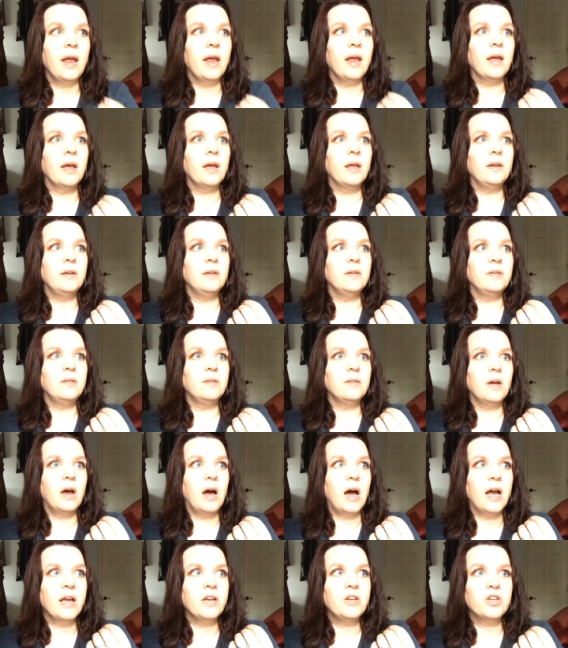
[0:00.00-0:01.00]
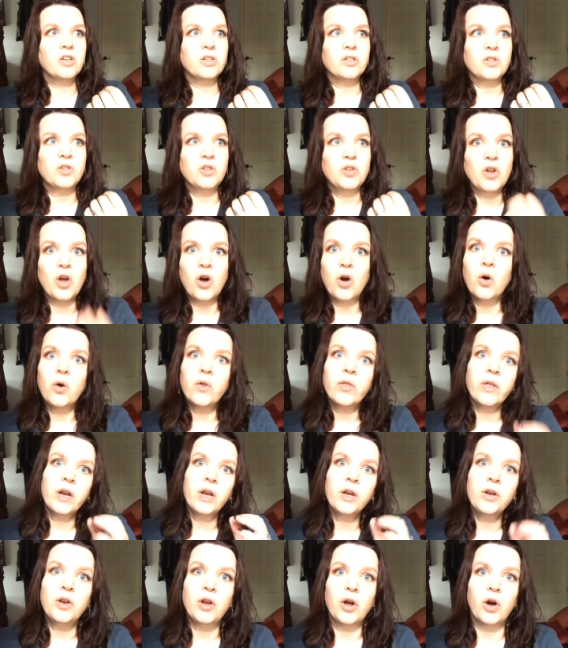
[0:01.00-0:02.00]
And I just know
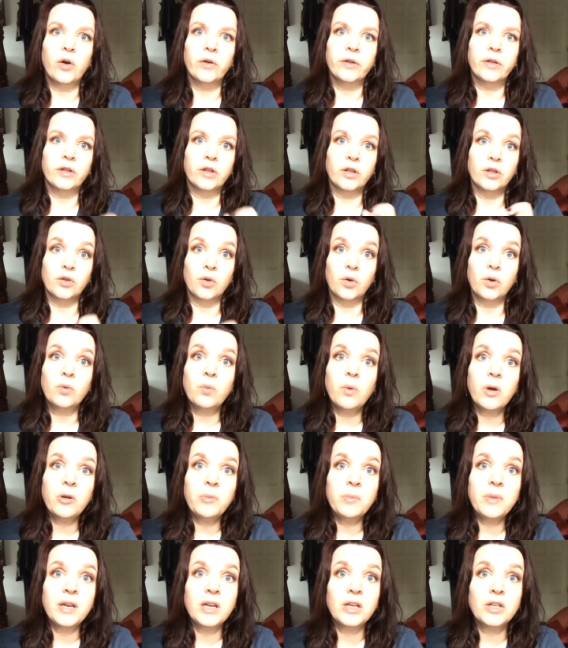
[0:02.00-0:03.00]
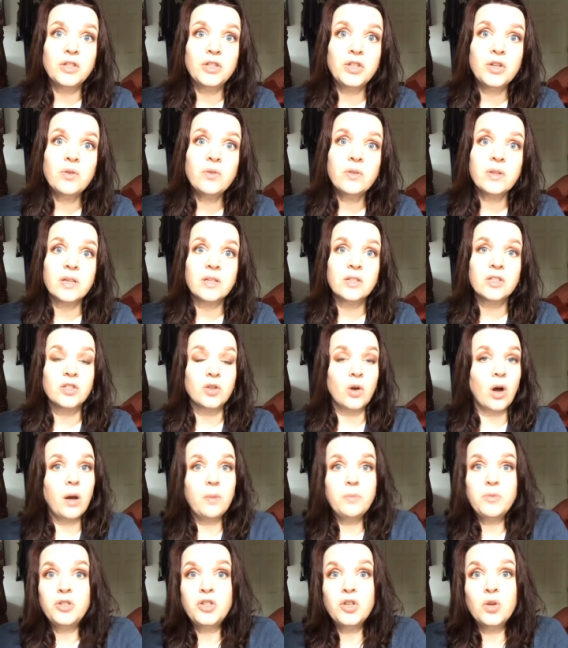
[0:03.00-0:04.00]
that I know that the Lord wanted me to do this, so
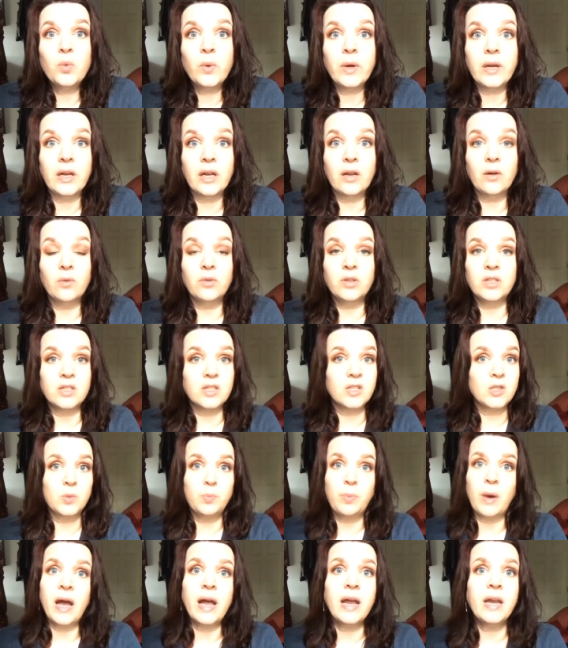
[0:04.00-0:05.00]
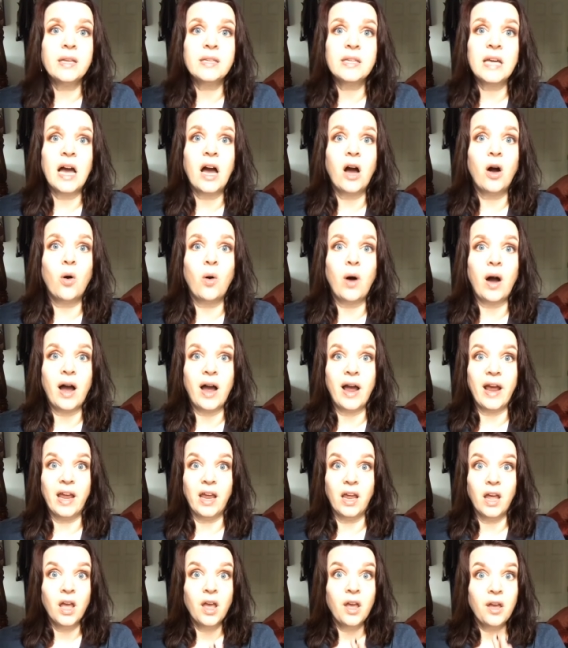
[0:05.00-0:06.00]
I'm doing it despite how
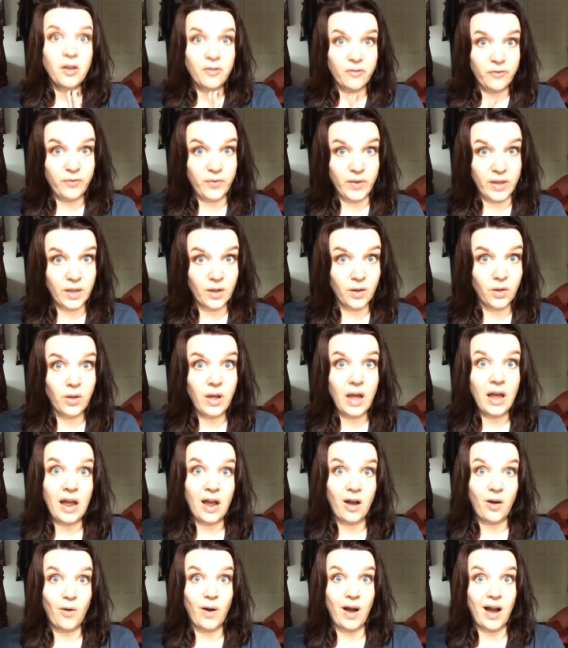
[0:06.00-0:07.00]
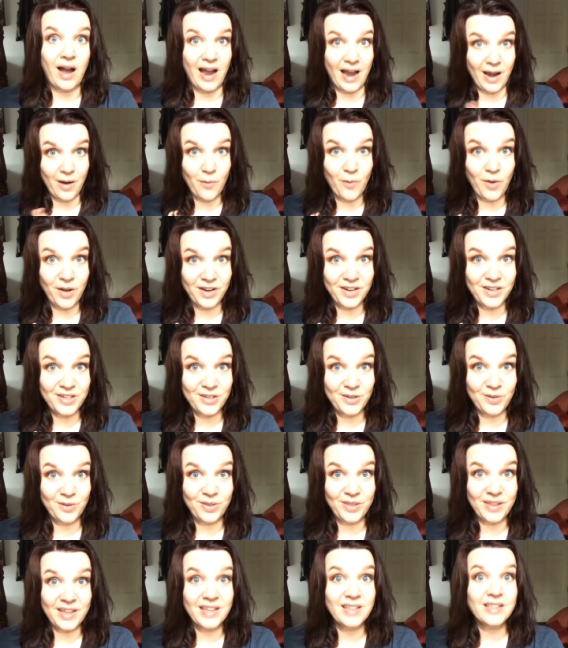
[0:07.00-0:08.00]
I feel, how I want to
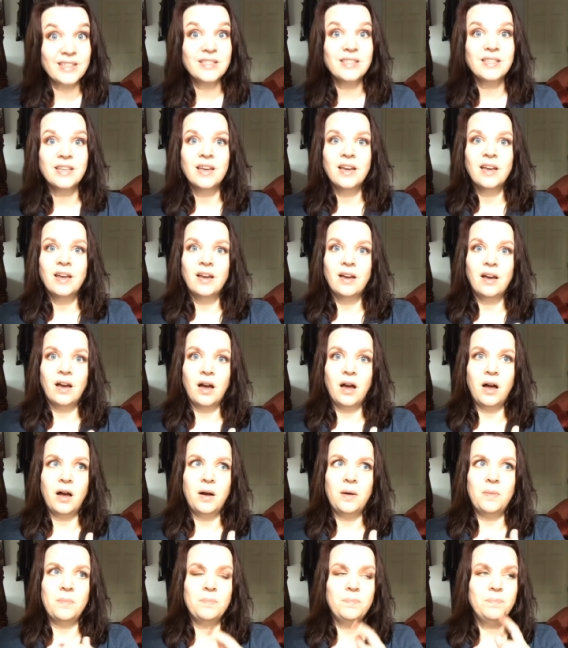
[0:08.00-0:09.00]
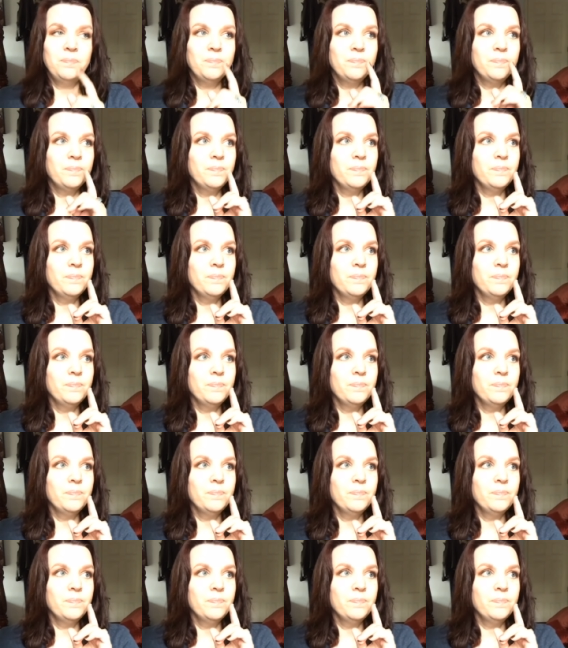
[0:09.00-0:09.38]
do things, um,